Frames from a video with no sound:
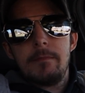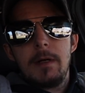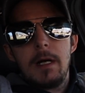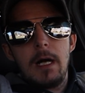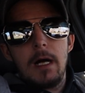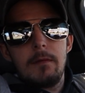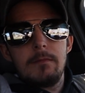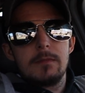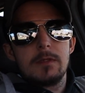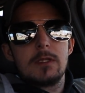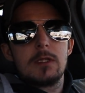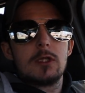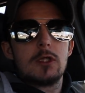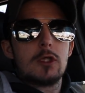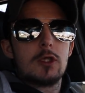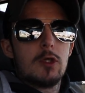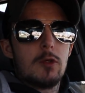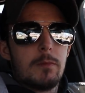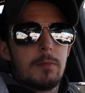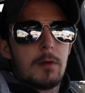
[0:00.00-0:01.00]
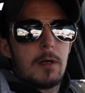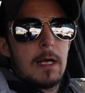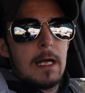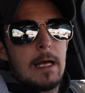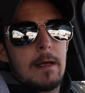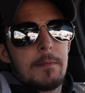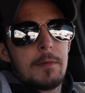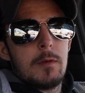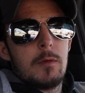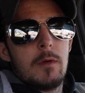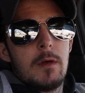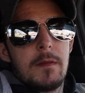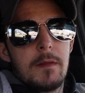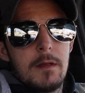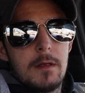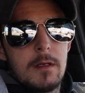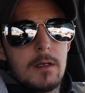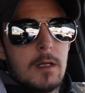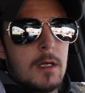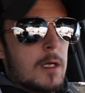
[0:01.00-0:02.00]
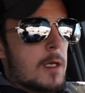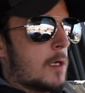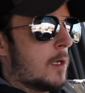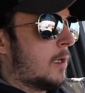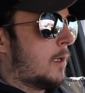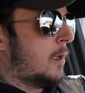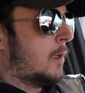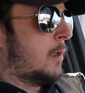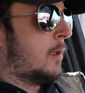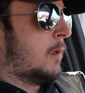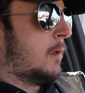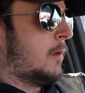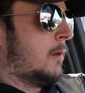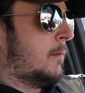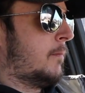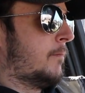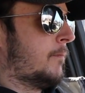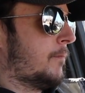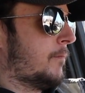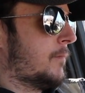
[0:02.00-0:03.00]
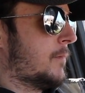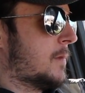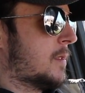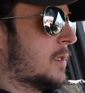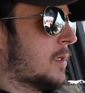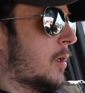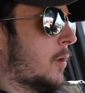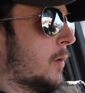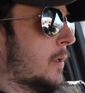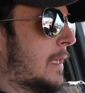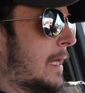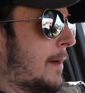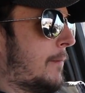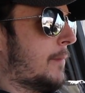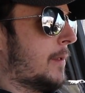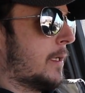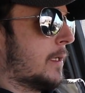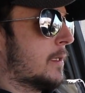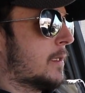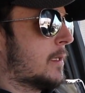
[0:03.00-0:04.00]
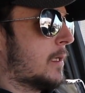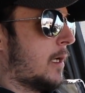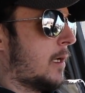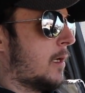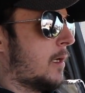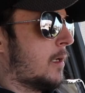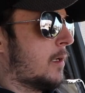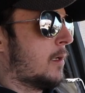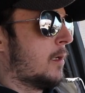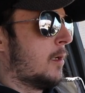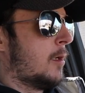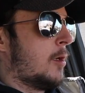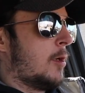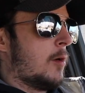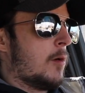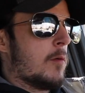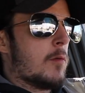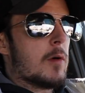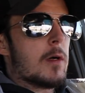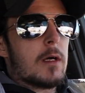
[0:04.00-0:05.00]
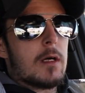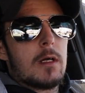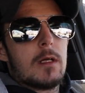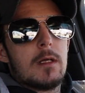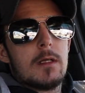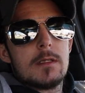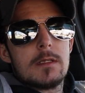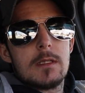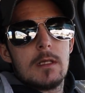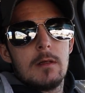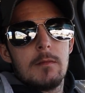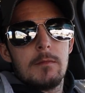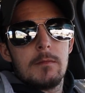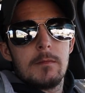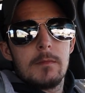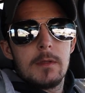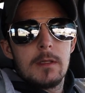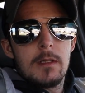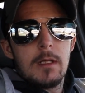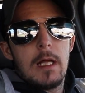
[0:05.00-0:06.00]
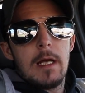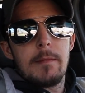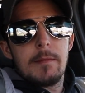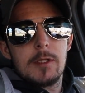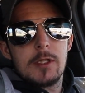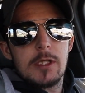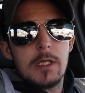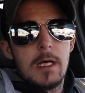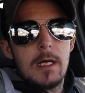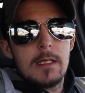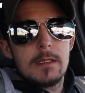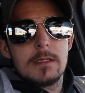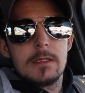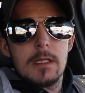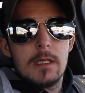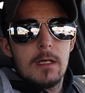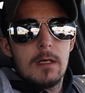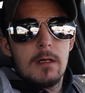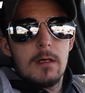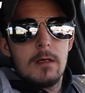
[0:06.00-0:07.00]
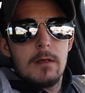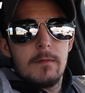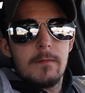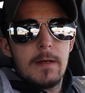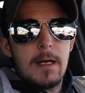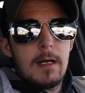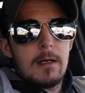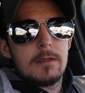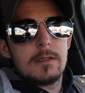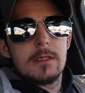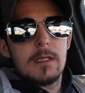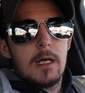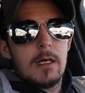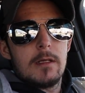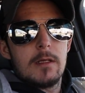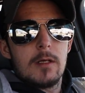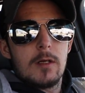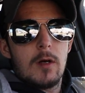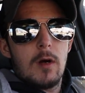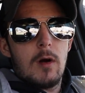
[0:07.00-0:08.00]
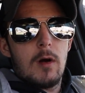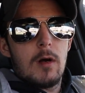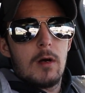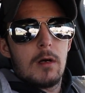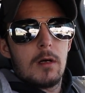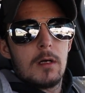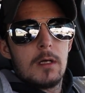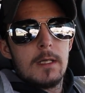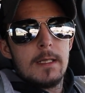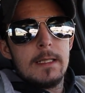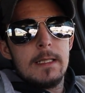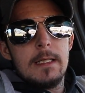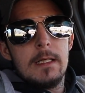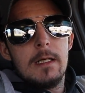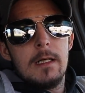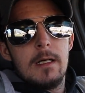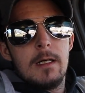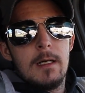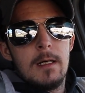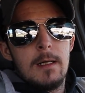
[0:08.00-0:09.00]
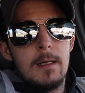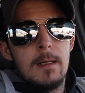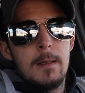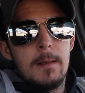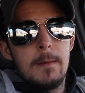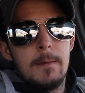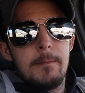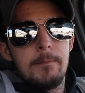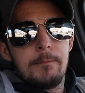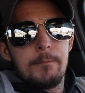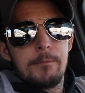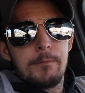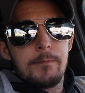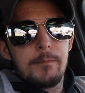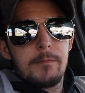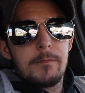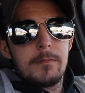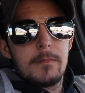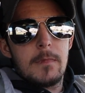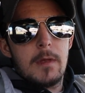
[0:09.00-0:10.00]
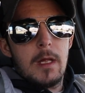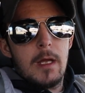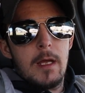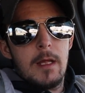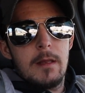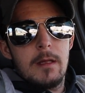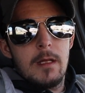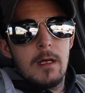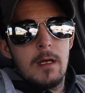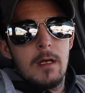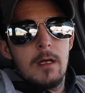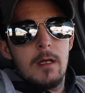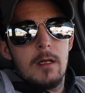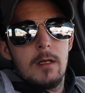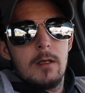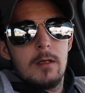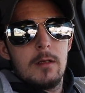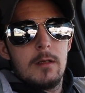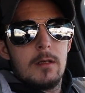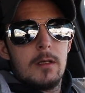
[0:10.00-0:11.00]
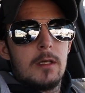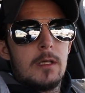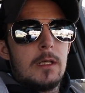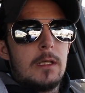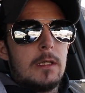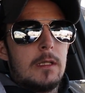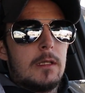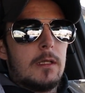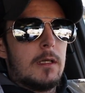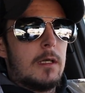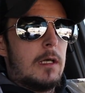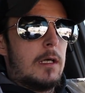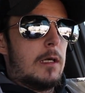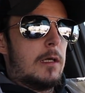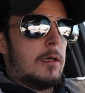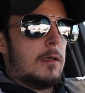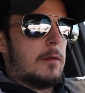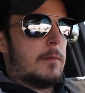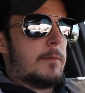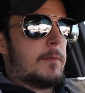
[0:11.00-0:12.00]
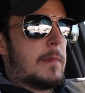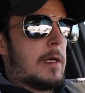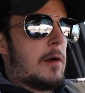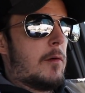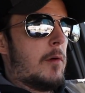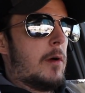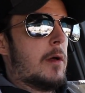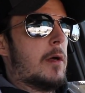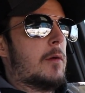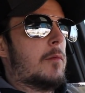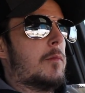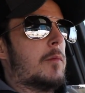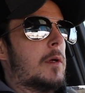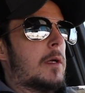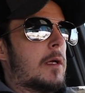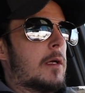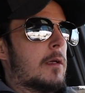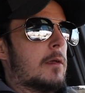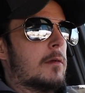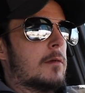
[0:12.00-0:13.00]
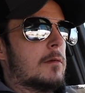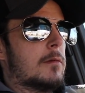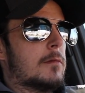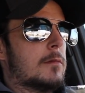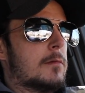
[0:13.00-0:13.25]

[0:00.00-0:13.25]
I'm super happy with it. So with that being said, we're gonna get some glamour shots of outside the car, and then that way we can